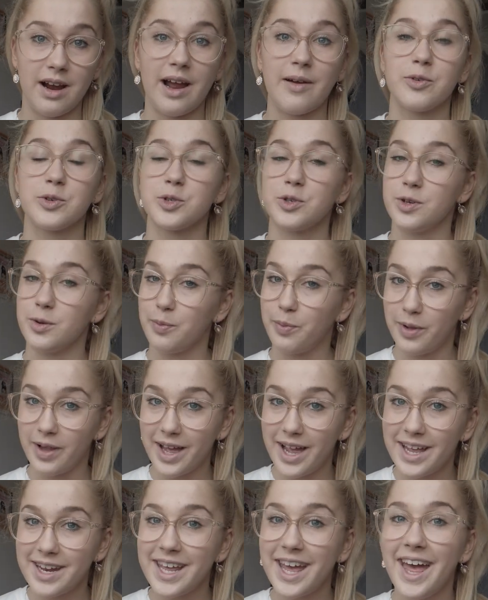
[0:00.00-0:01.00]
I was on a
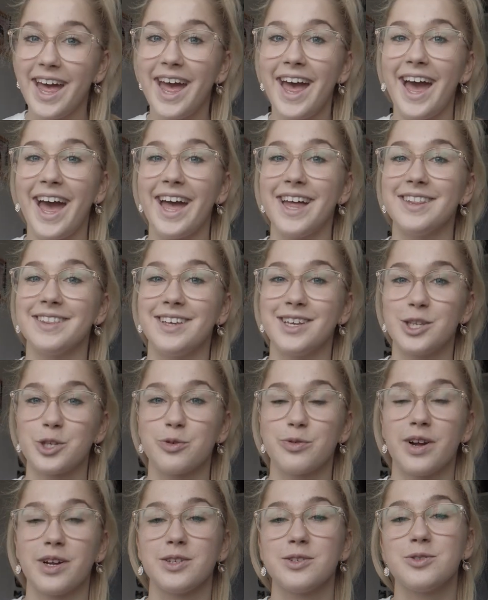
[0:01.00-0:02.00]
plane and they
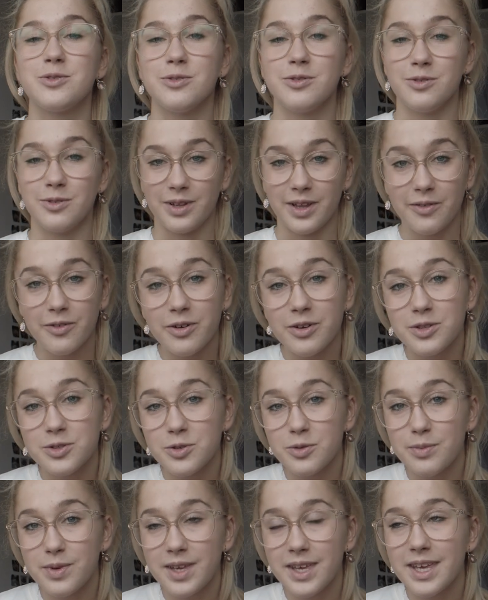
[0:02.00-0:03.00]
tried to deliver it
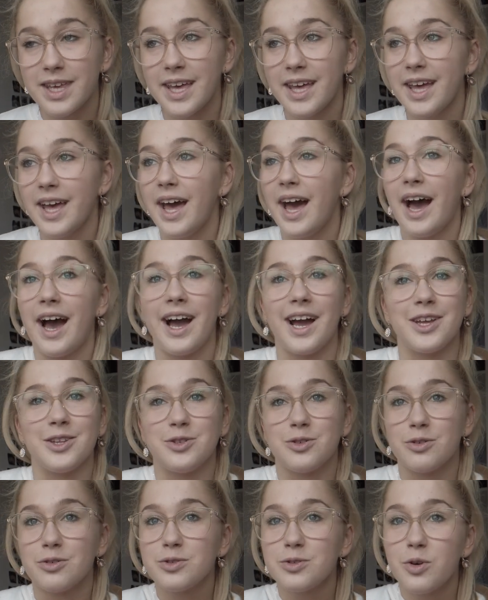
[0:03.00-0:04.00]
to me. I
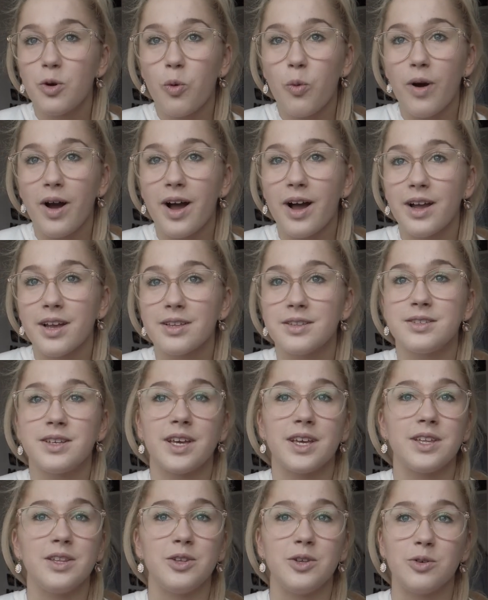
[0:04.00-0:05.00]
don't know why
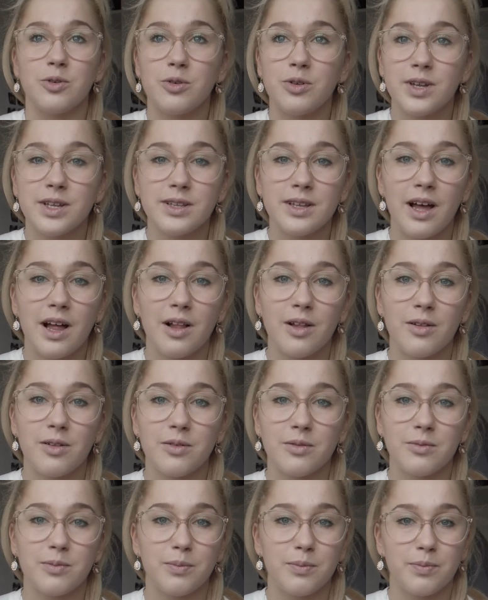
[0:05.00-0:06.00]
they knew that
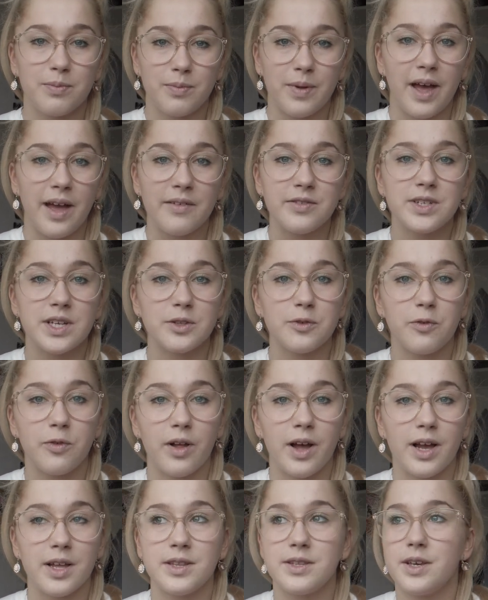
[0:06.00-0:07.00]
I'll have that
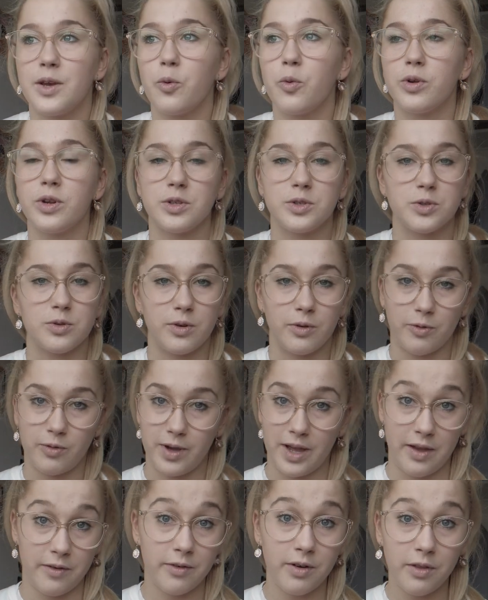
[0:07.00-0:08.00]
flight. They wanted to
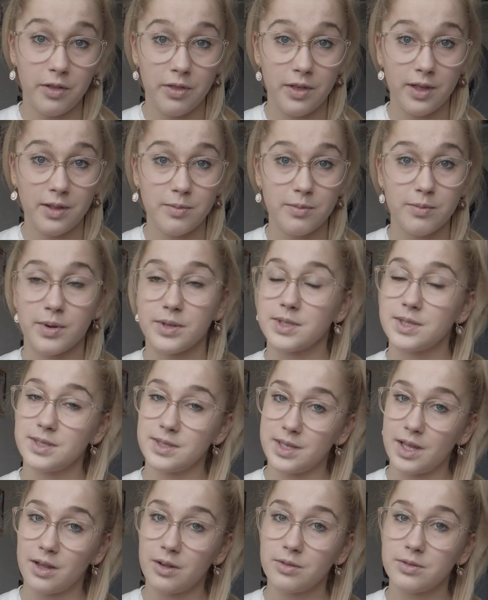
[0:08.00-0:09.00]
know everything, but
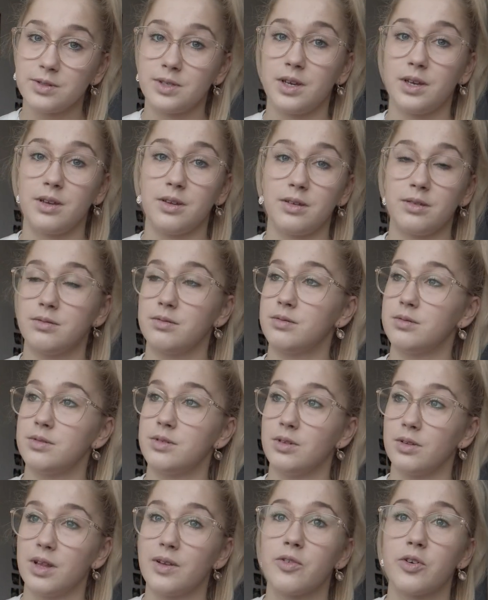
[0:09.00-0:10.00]
still they
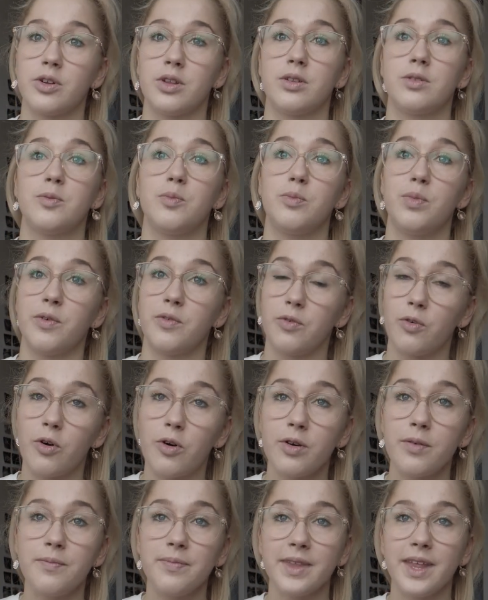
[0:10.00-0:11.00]
delivered it
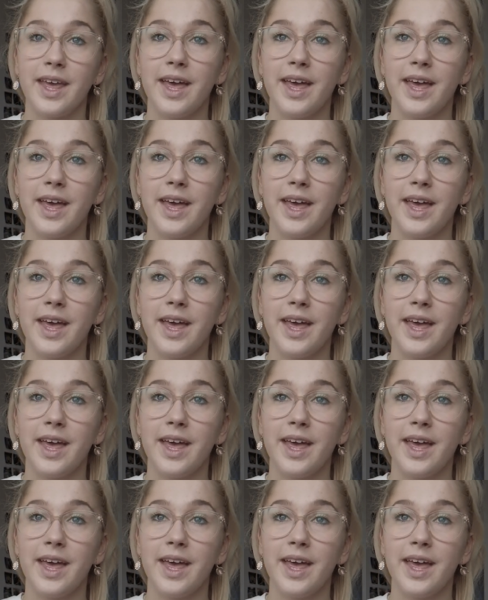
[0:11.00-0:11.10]
before.